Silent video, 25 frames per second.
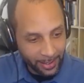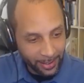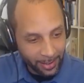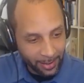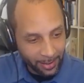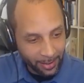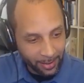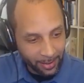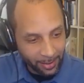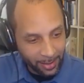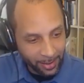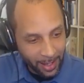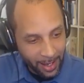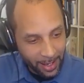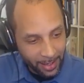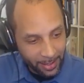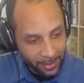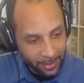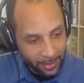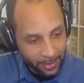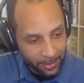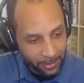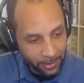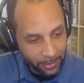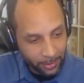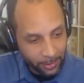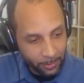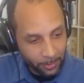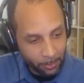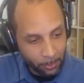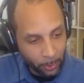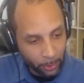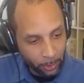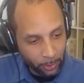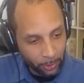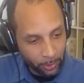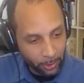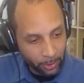lot
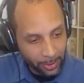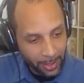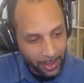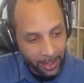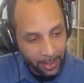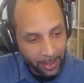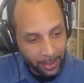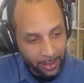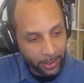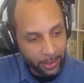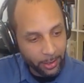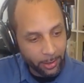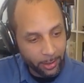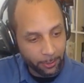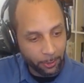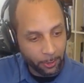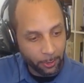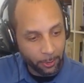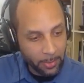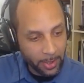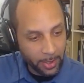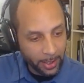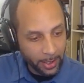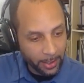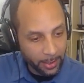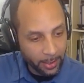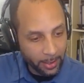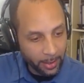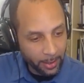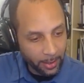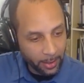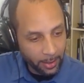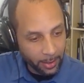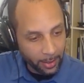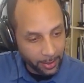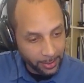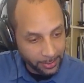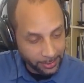smoother, a lot cleaner for me,
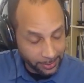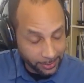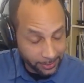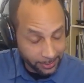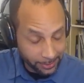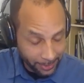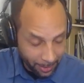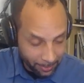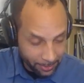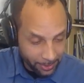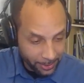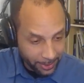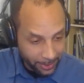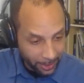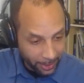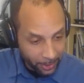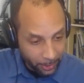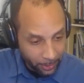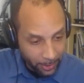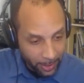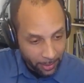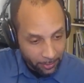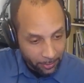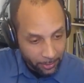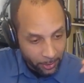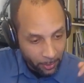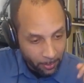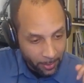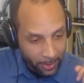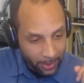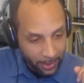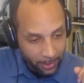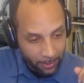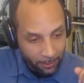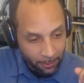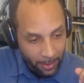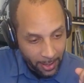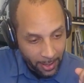since obviously I do have so many
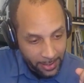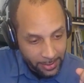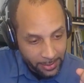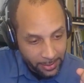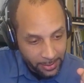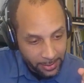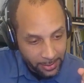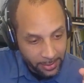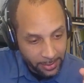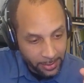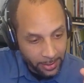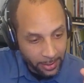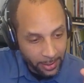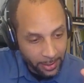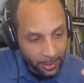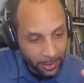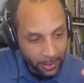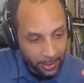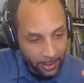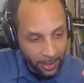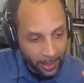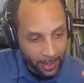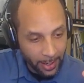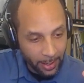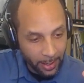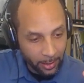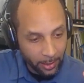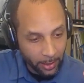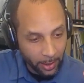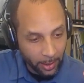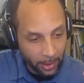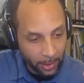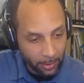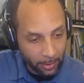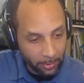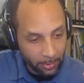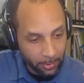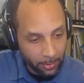devices, and
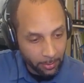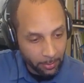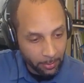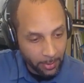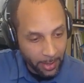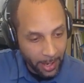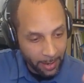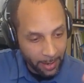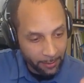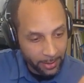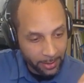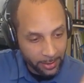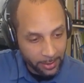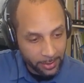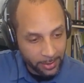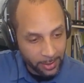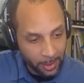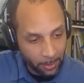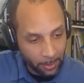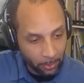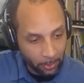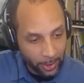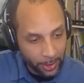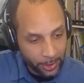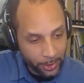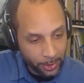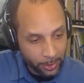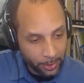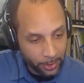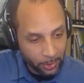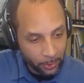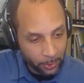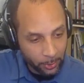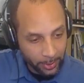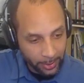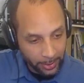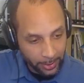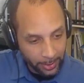having the separation
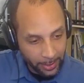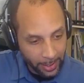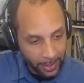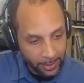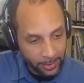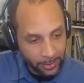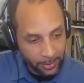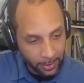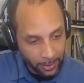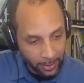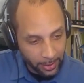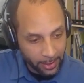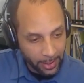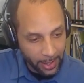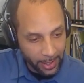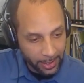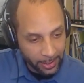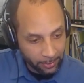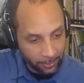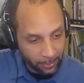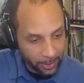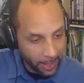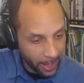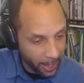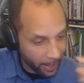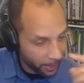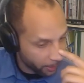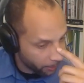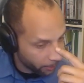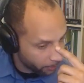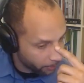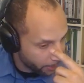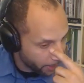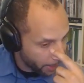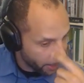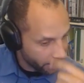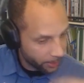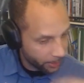between the guest, the inactive, and the active is
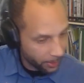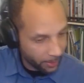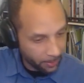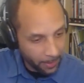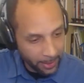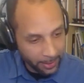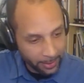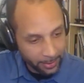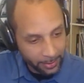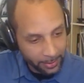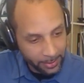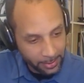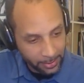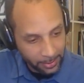actually making this